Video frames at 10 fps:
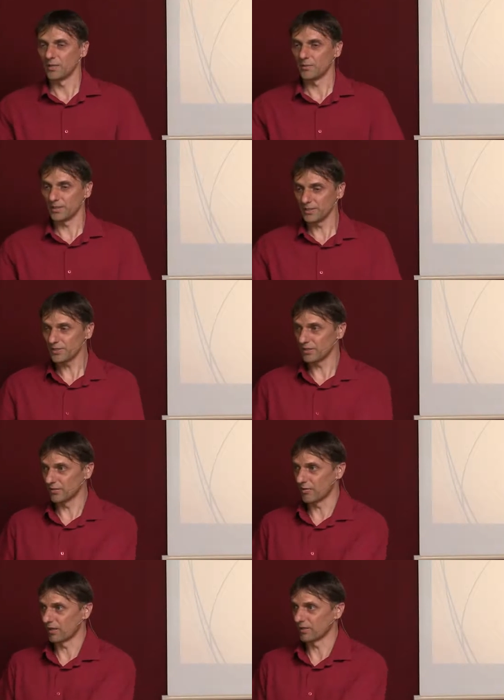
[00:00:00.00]
It is in the
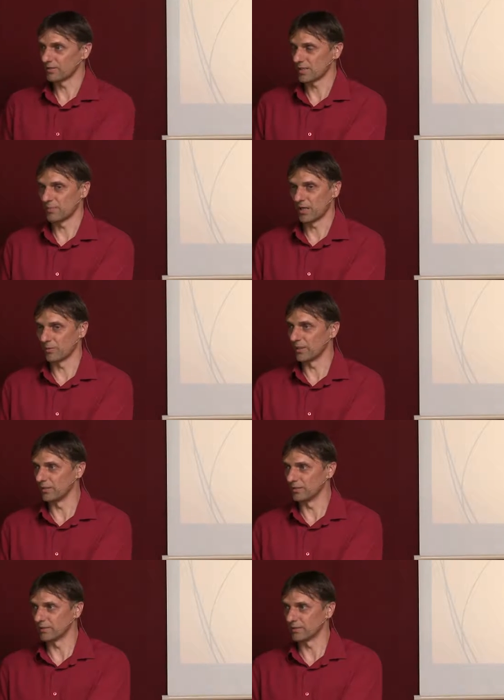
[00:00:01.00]
rock somehow
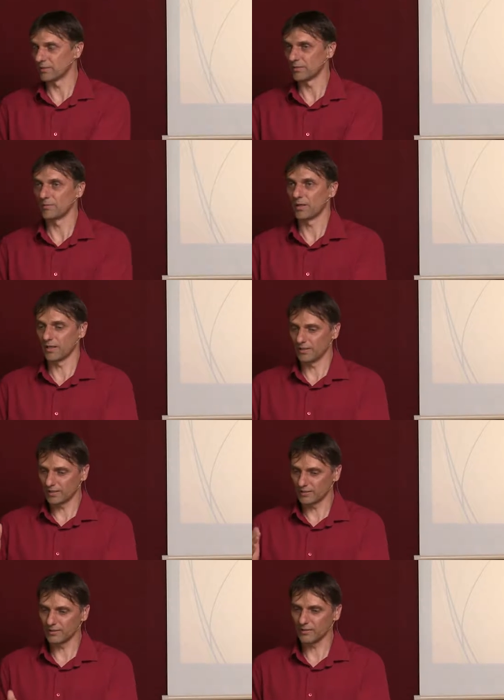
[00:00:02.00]
hidden. And
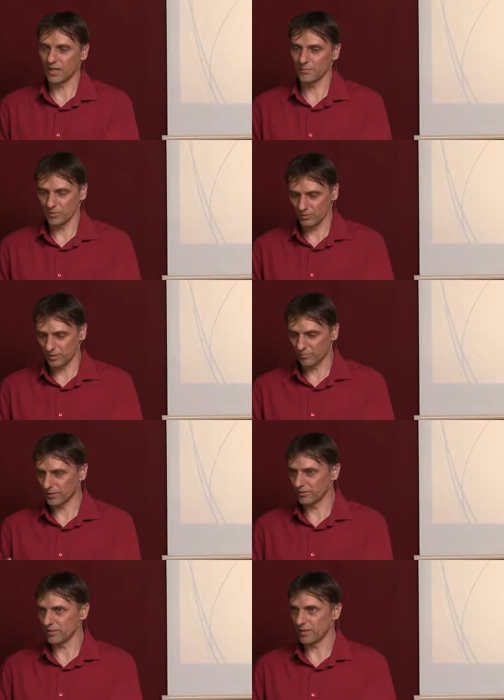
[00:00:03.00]
at that time, you need
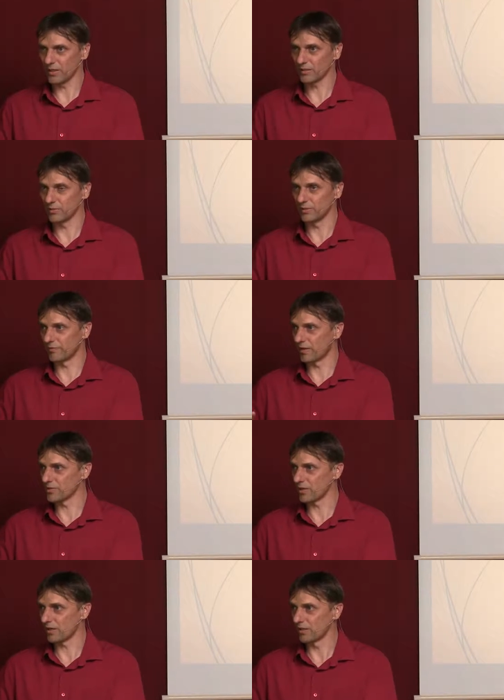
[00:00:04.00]
bacteria, you need
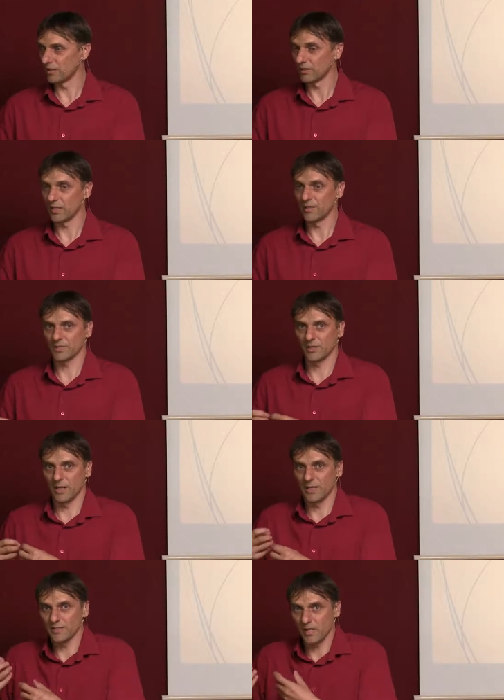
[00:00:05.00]
fungi. They have some
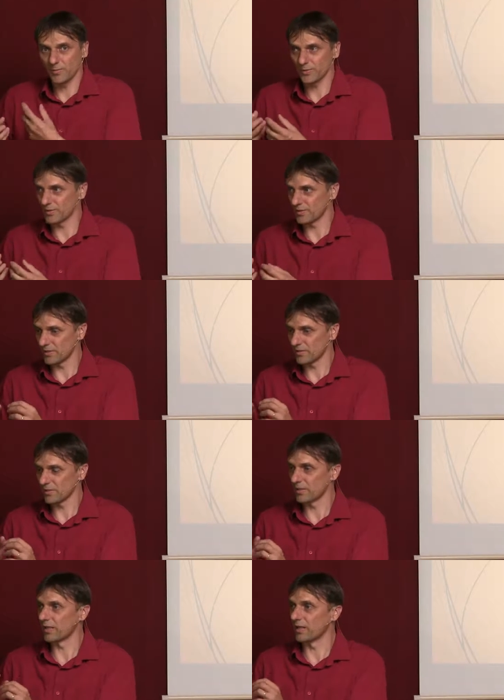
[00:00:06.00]
enzyme processes.
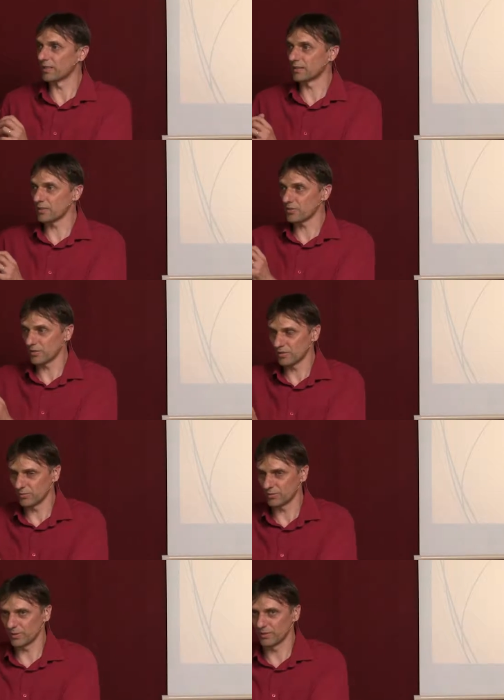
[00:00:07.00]
They can attach
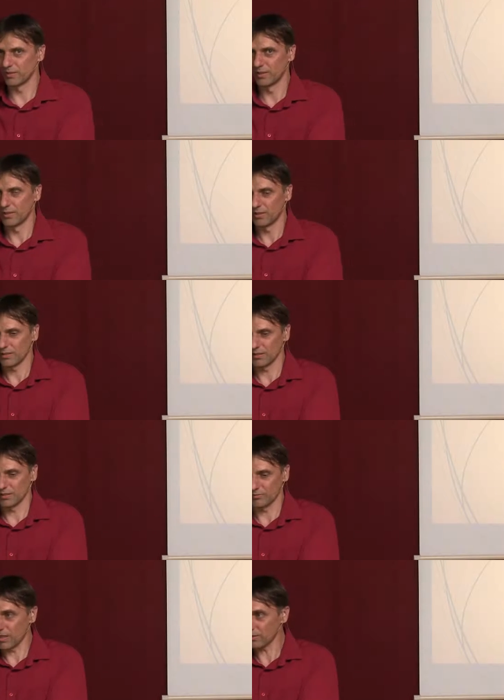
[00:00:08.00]
to the
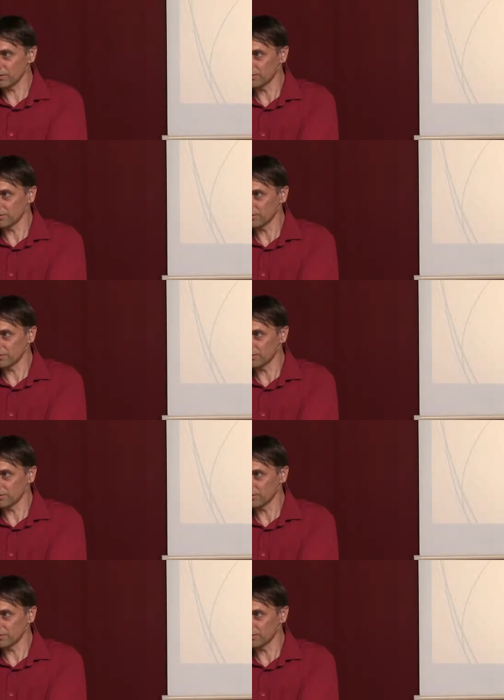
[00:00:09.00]
uh, rock,